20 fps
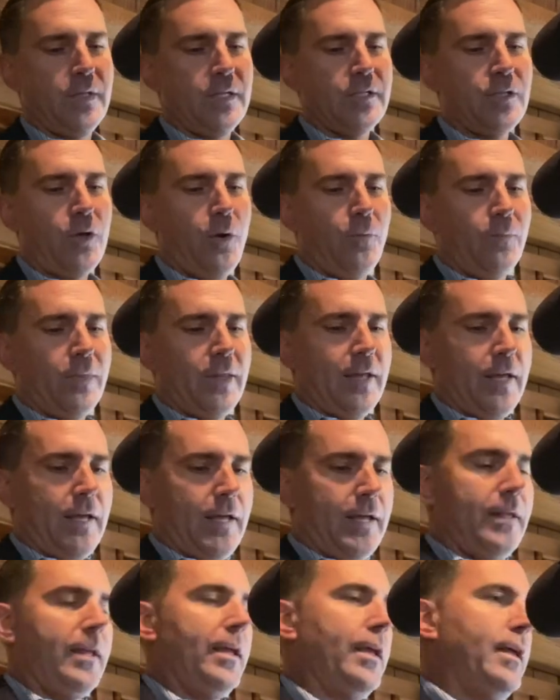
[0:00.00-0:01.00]
So
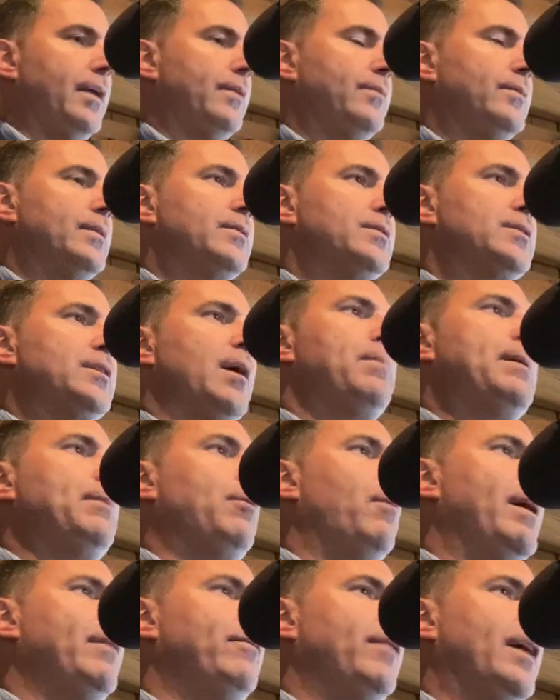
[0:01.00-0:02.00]
some people
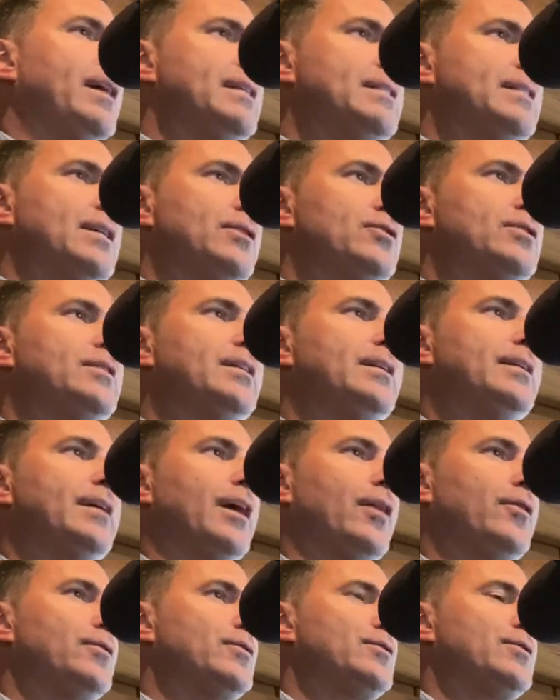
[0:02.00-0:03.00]
might find this interesting,
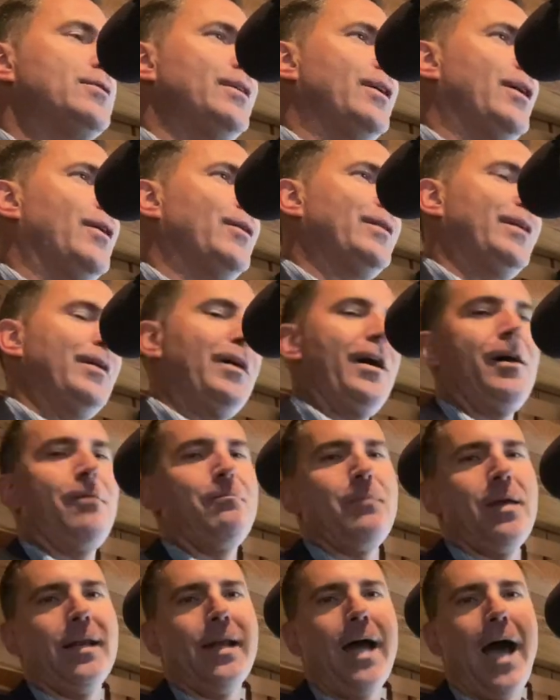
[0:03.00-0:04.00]
others you know uh,
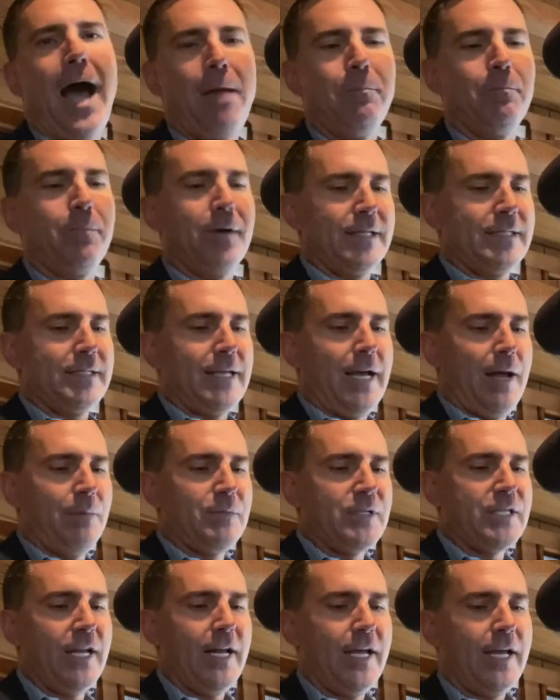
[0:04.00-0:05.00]
may not, but uh, I'm
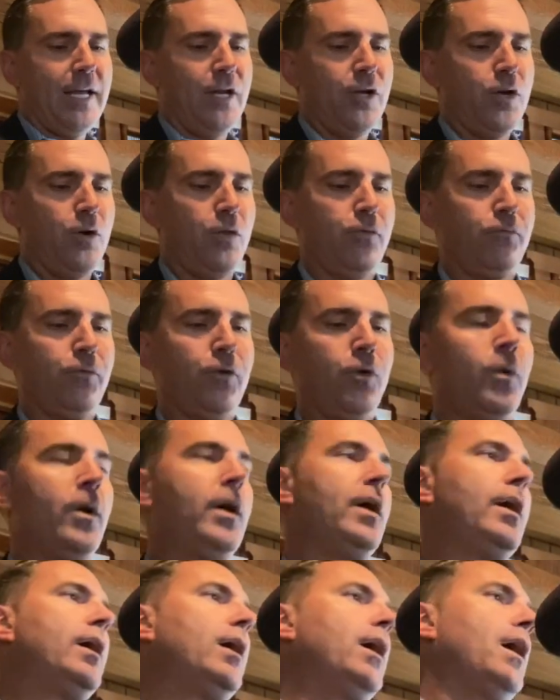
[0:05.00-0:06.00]
just kind of going to go through,
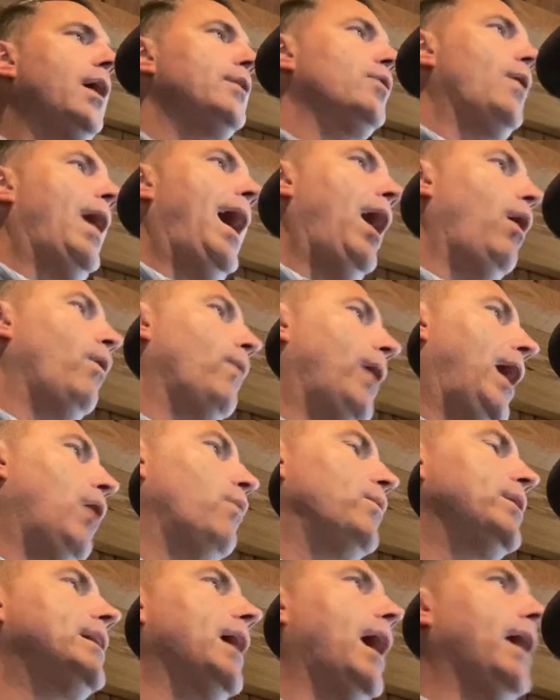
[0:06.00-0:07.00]
you know, how how
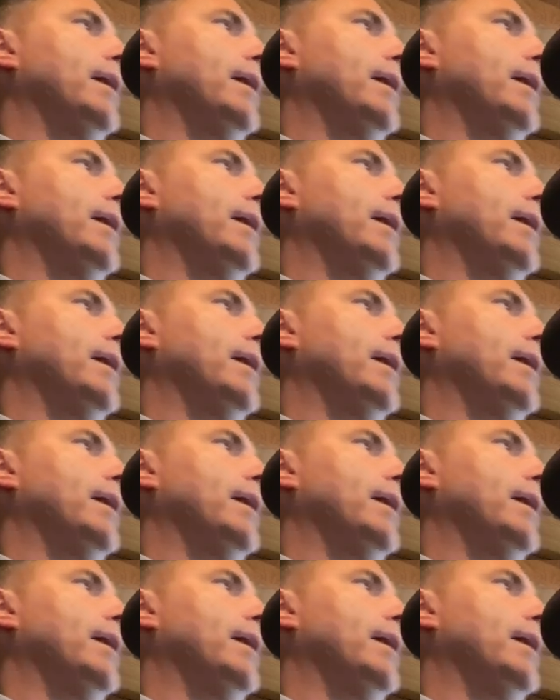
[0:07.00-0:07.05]
we got